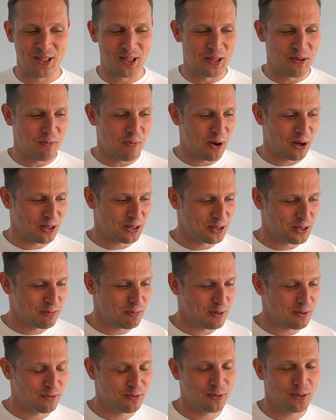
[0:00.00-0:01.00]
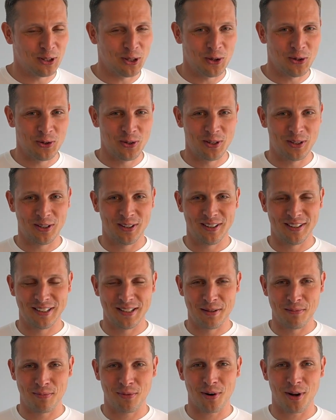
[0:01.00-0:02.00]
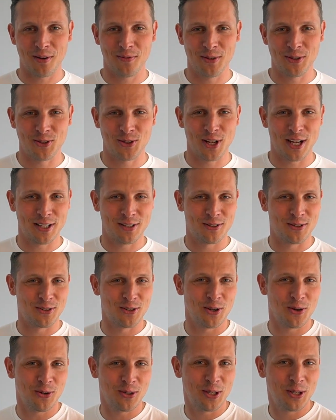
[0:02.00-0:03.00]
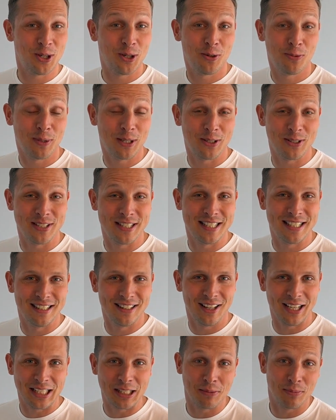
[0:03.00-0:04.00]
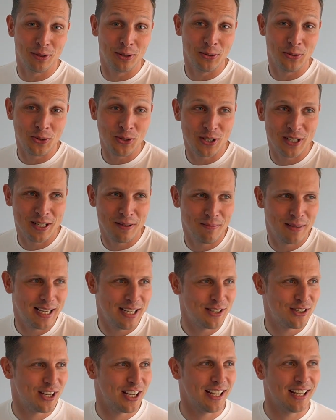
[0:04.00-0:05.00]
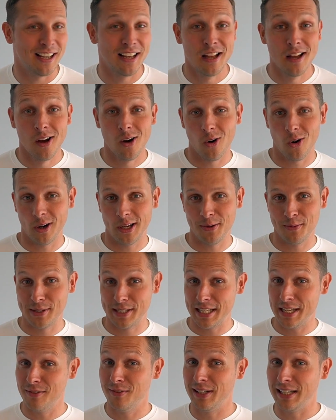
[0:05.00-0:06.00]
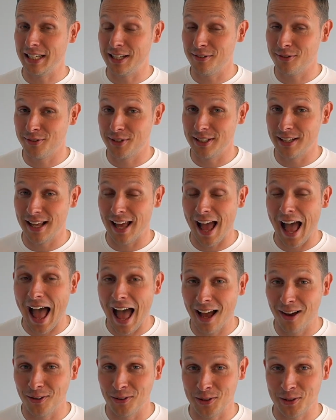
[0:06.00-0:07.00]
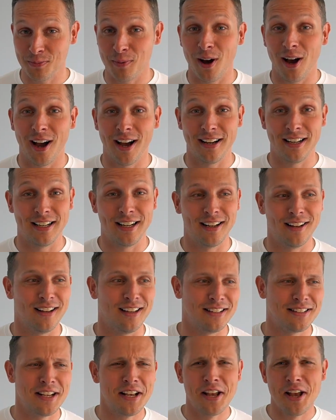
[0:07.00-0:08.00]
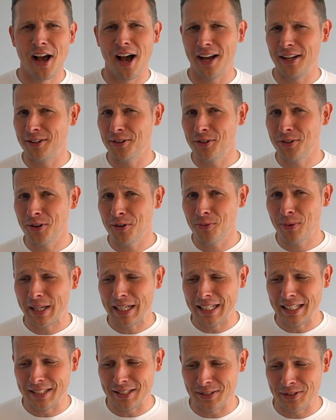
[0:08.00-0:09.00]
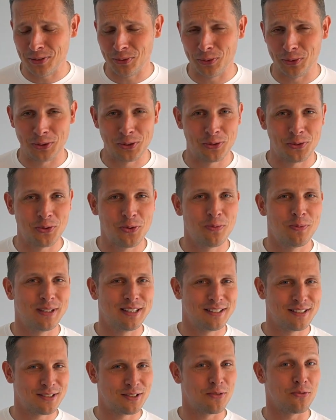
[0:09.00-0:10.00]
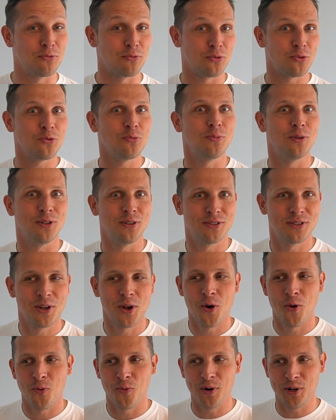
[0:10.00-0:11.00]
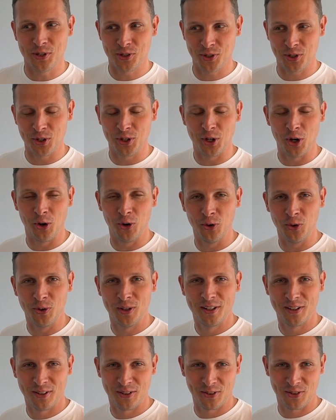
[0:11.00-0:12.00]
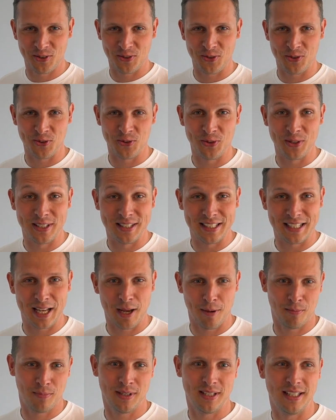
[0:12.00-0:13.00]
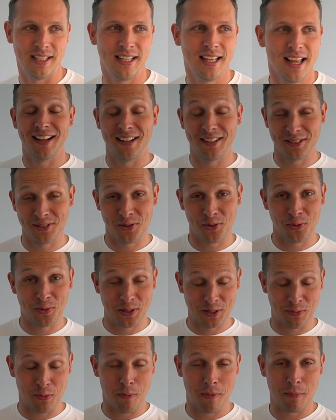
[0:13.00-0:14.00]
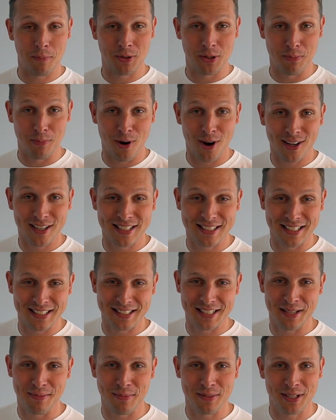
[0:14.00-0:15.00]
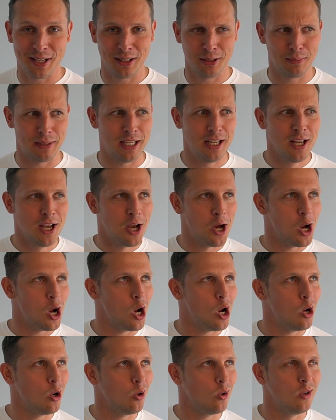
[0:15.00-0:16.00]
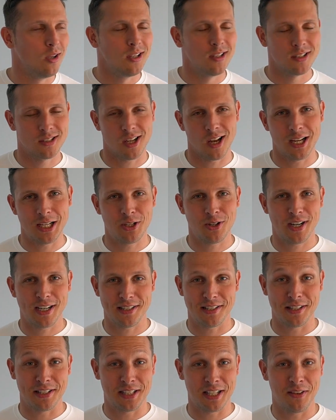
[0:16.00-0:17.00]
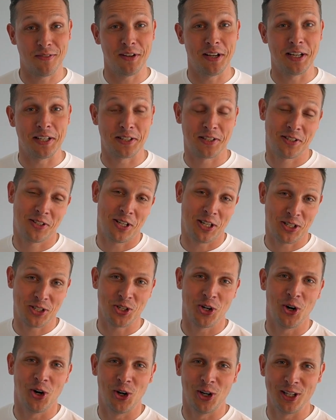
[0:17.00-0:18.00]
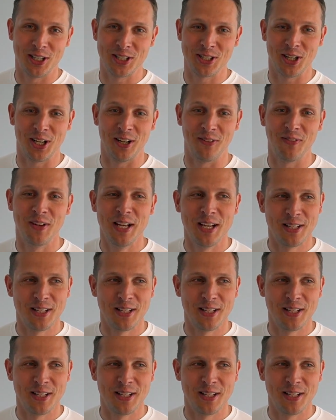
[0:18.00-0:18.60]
He demanded to be flown in a private jet to Tokyo because he didn't like the pollution in Beijing, or he was even gifted a house by Hainan Airlines. I don't know whether this is all true, but this is the rumors which go through the company. And I also always remember the marketing team telling me, oh, Skytrax is giving us such a hard time.